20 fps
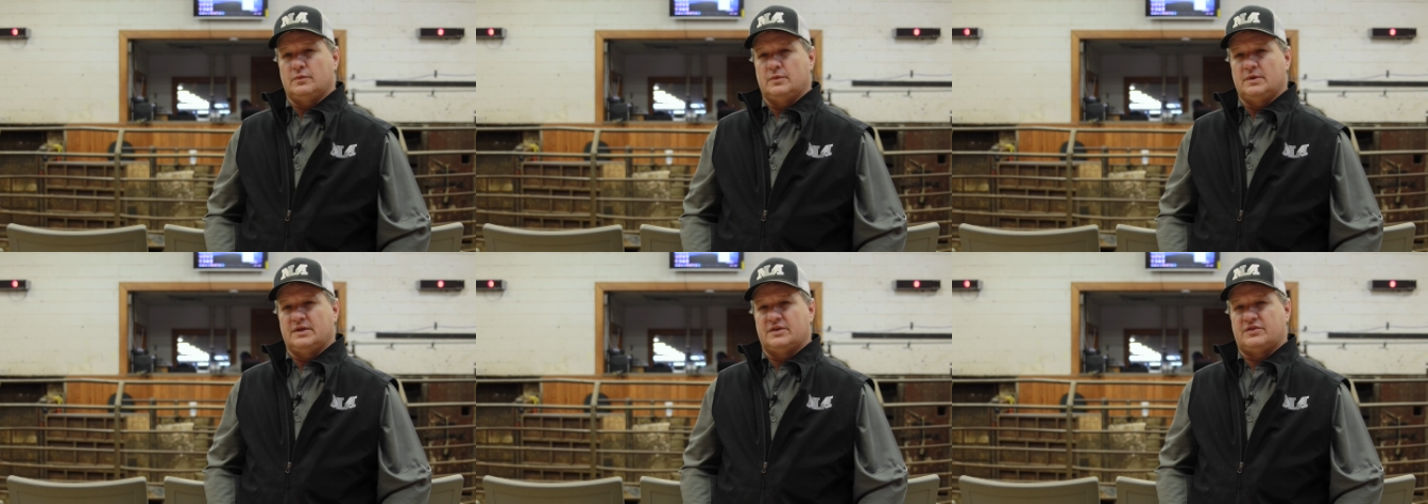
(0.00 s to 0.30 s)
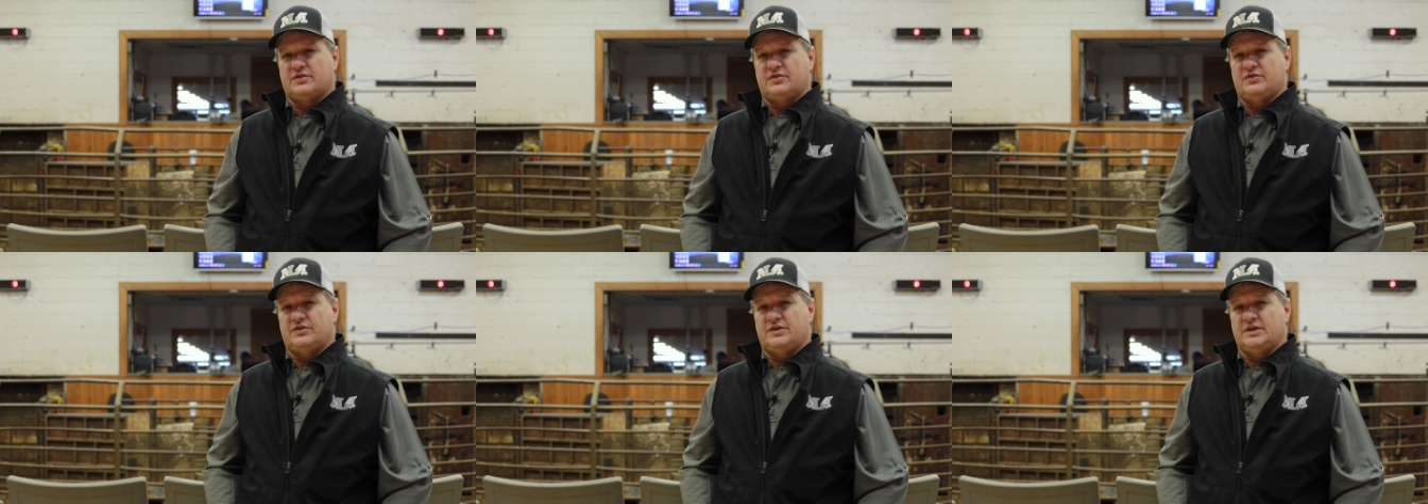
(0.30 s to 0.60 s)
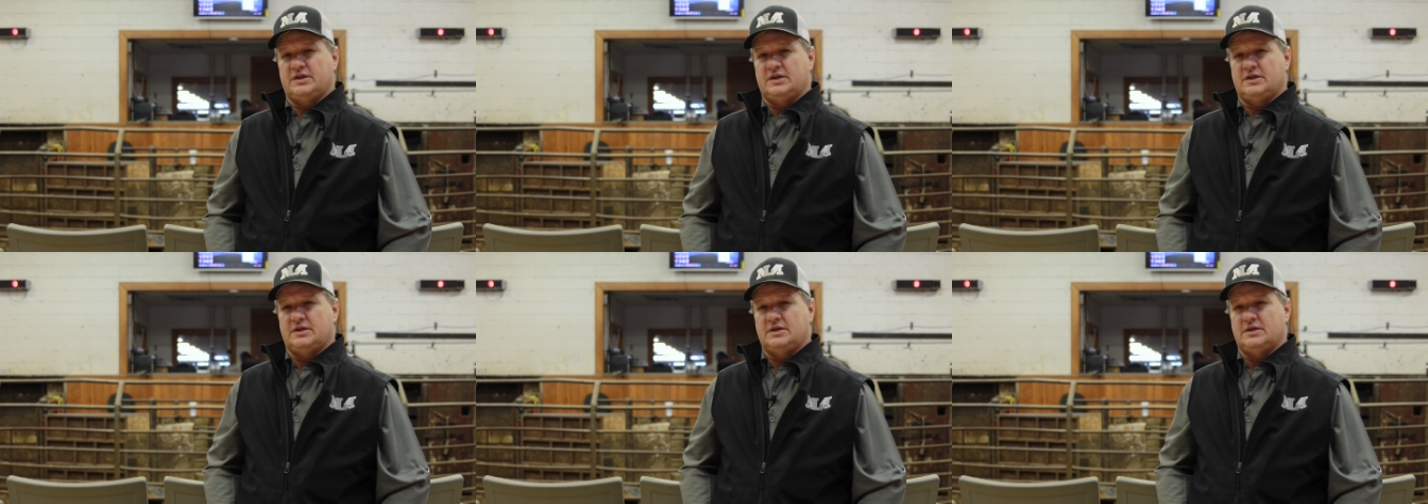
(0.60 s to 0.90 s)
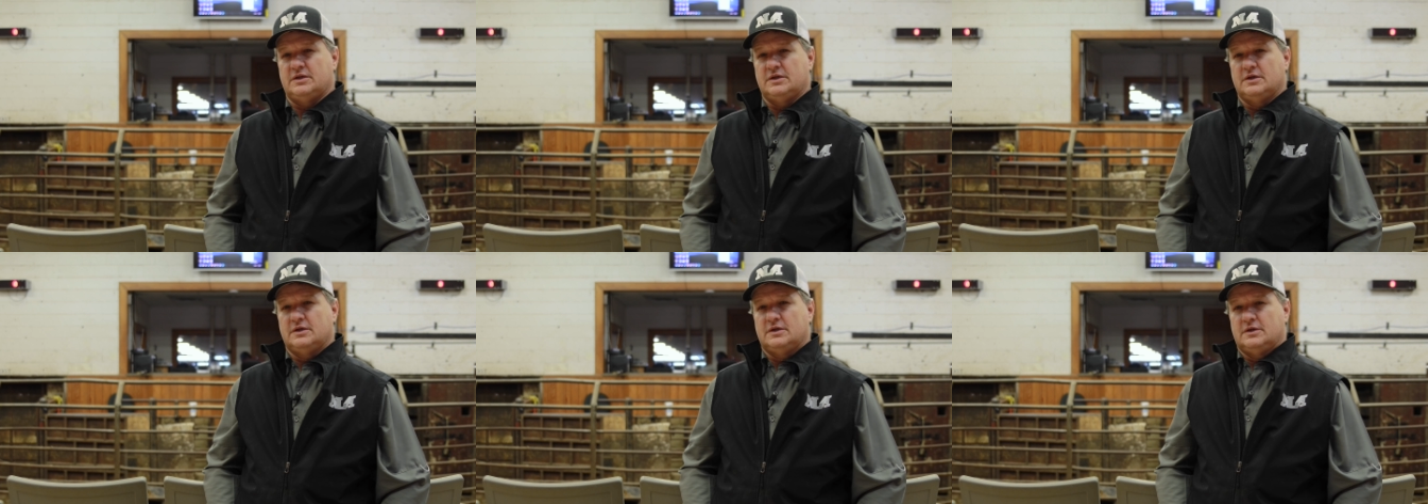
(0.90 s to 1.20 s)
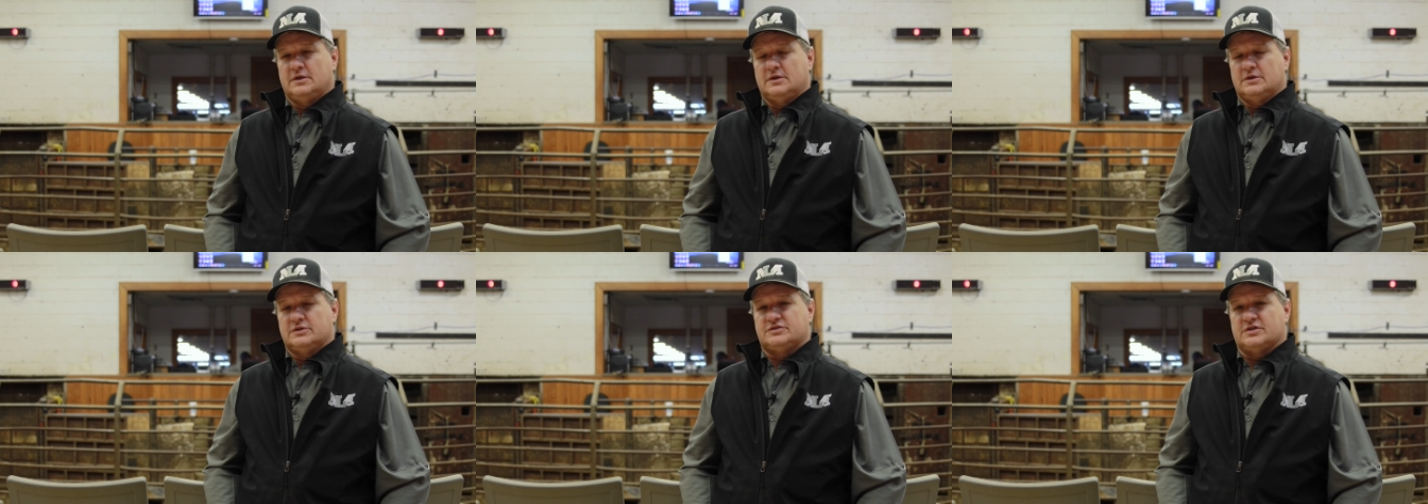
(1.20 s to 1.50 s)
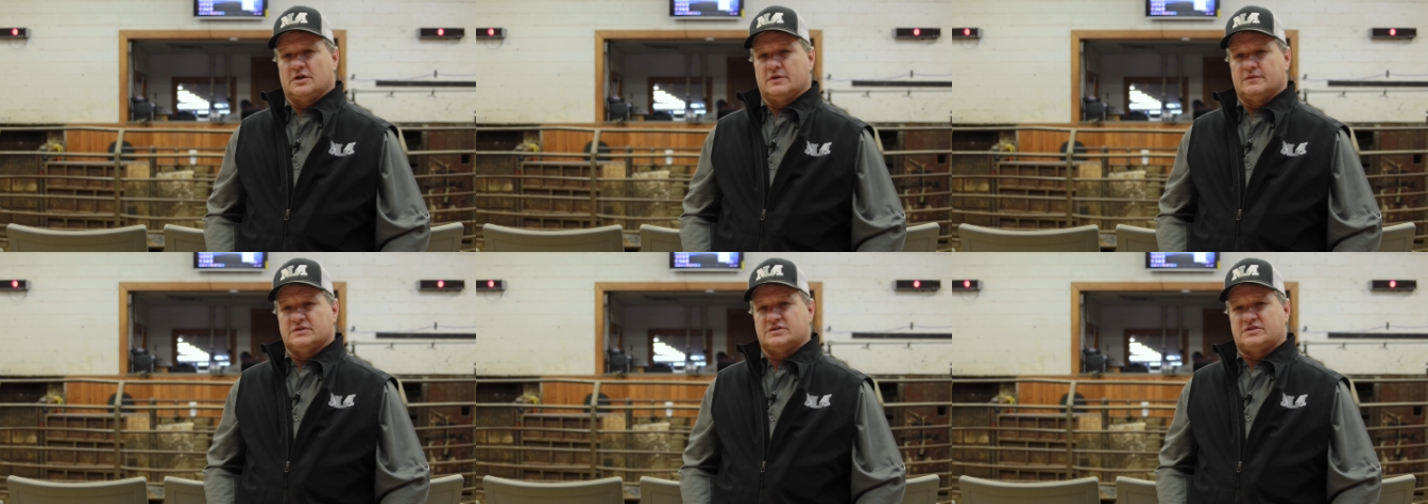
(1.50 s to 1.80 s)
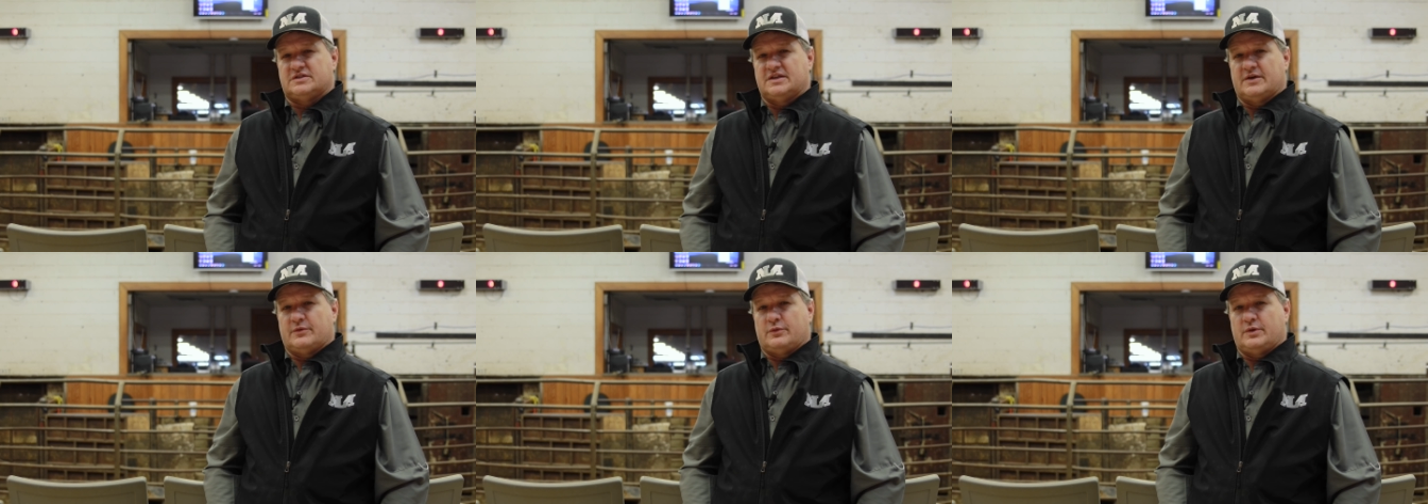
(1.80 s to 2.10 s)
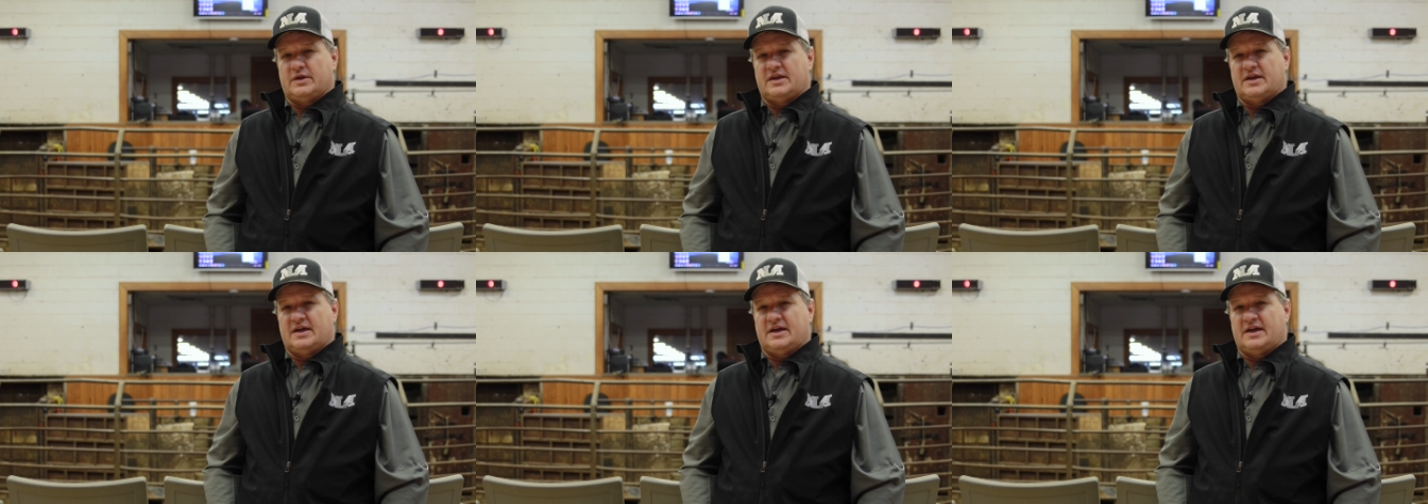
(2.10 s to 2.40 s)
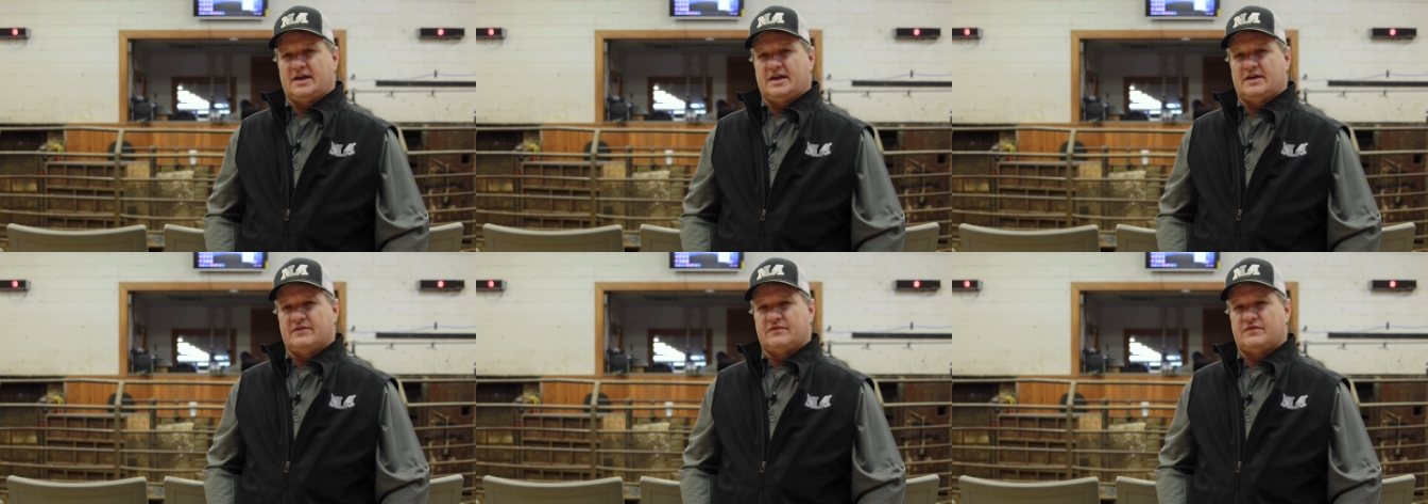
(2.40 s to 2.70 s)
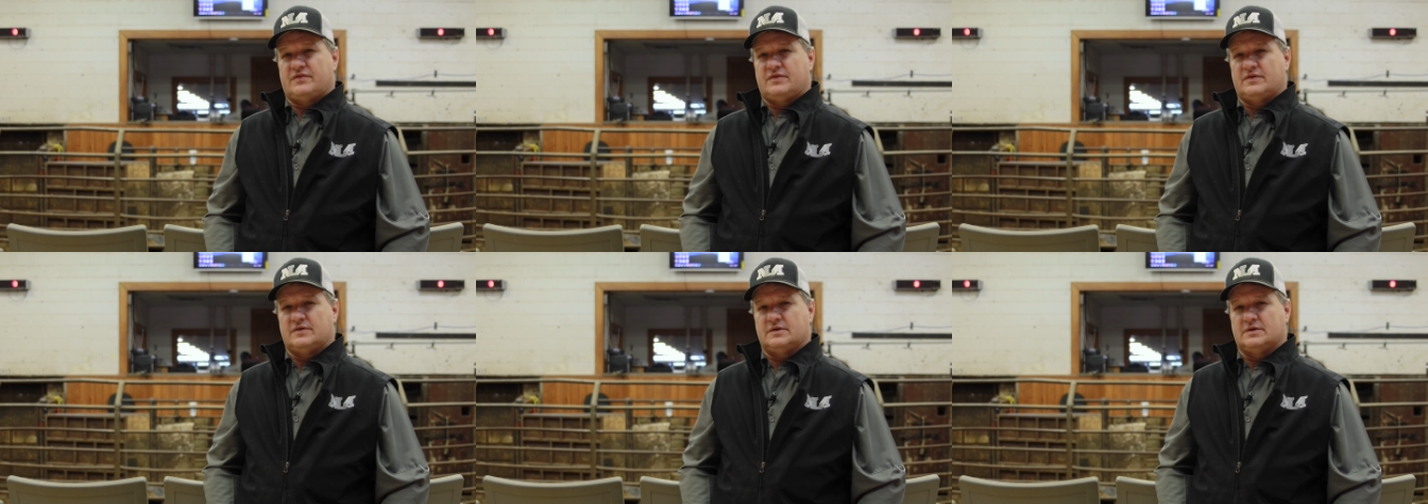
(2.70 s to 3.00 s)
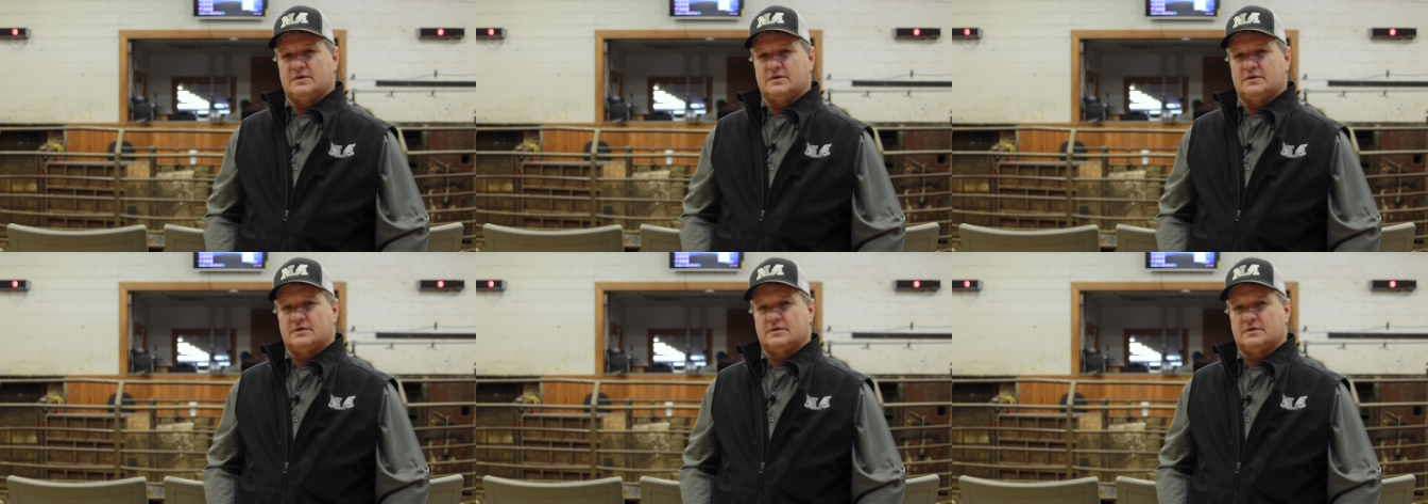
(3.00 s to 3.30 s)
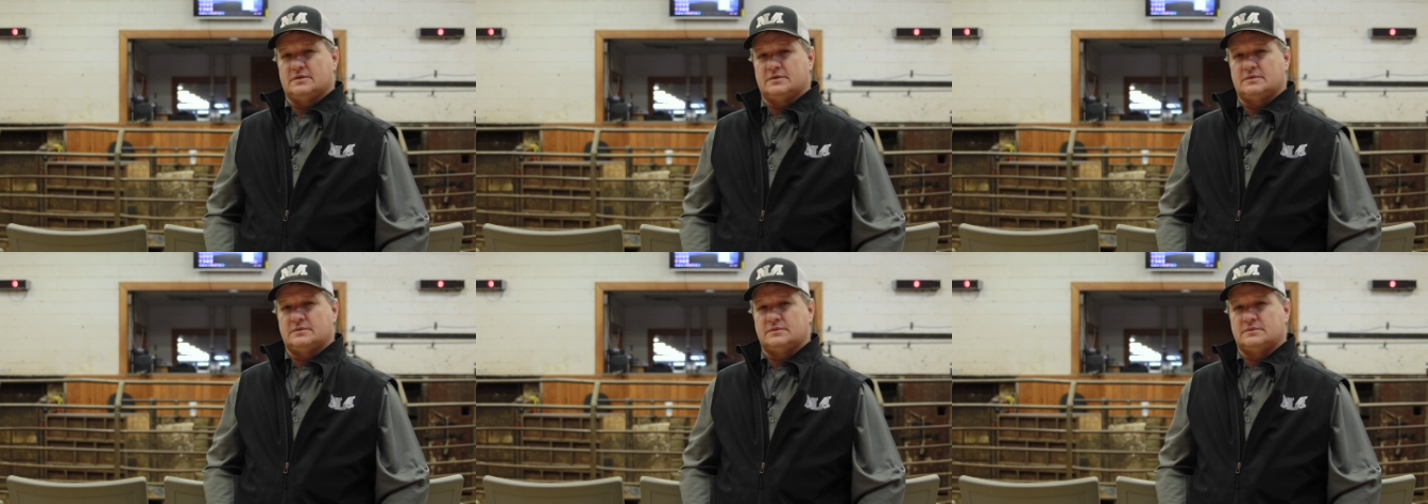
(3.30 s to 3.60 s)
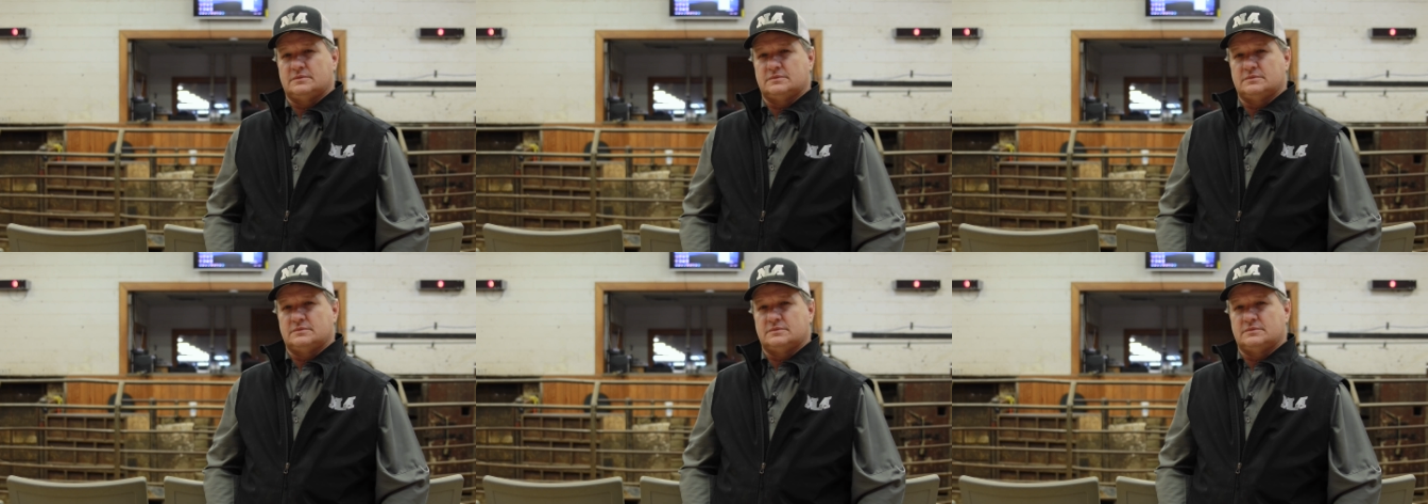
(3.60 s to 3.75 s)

with the service that we have, uh,